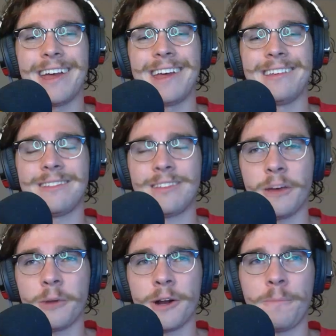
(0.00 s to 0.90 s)

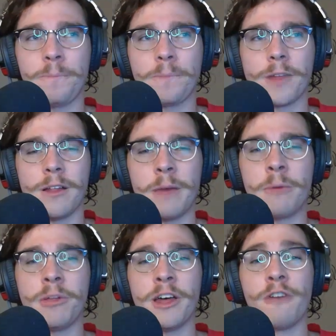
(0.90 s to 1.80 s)
simmer. Let him
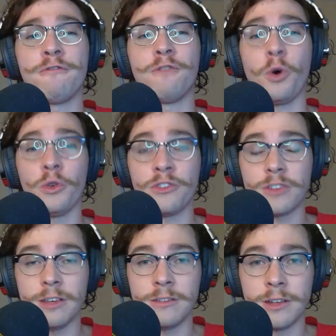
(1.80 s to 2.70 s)
play a full
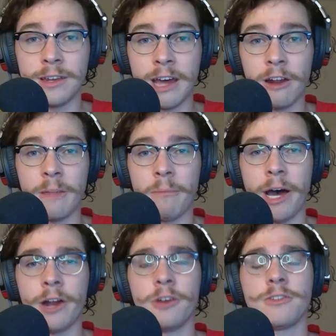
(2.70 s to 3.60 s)
season down in the
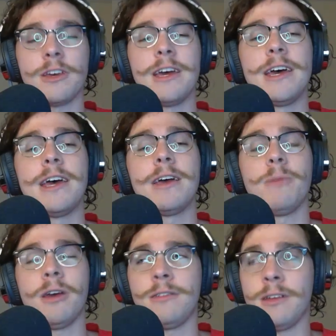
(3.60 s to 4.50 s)
minors,
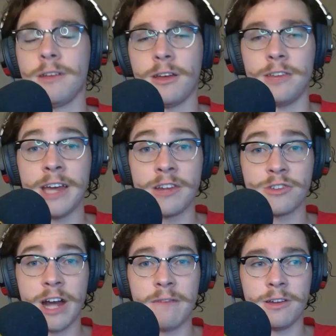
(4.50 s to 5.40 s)
because he got
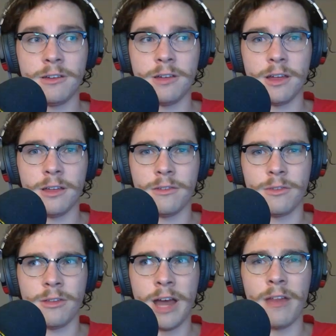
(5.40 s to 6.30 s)
drafted
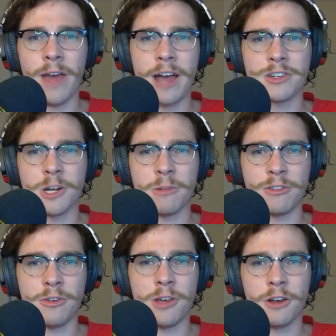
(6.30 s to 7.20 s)
not last year, but
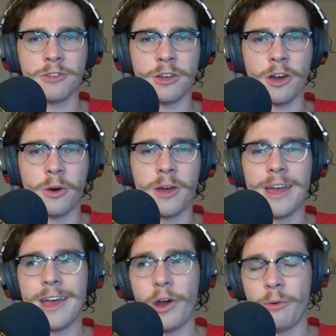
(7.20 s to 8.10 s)
2 years ago.
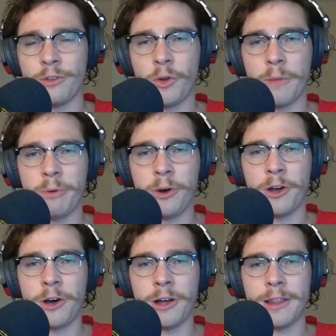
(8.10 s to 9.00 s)
It was only put
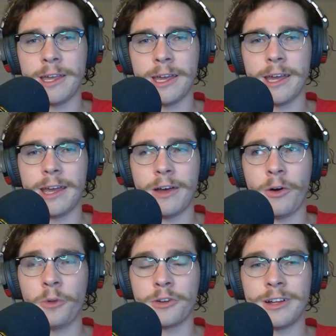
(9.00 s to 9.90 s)
on the
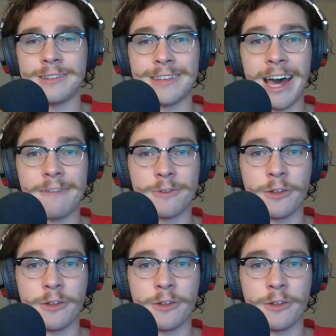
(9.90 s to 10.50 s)
alternate site for